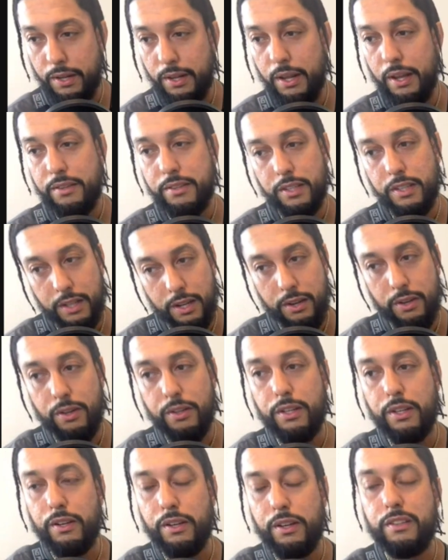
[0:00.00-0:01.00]
And I said that
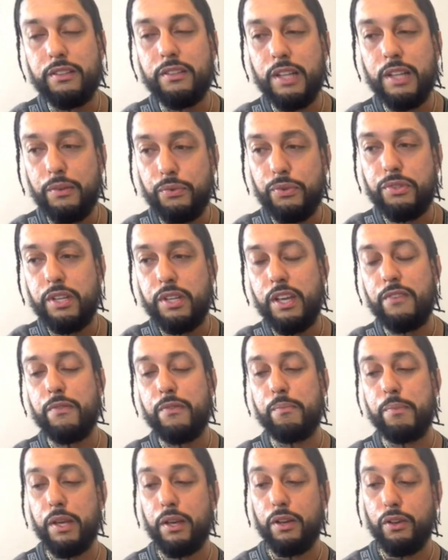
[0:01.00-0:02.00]
earlier. There's levels to even
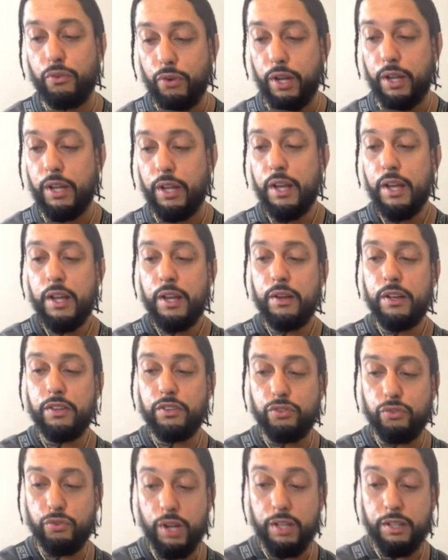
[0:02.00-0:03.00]
being great. It's
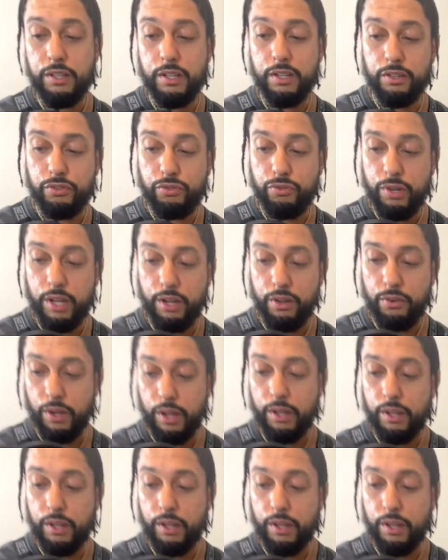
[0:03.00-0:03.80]
great, then it's great.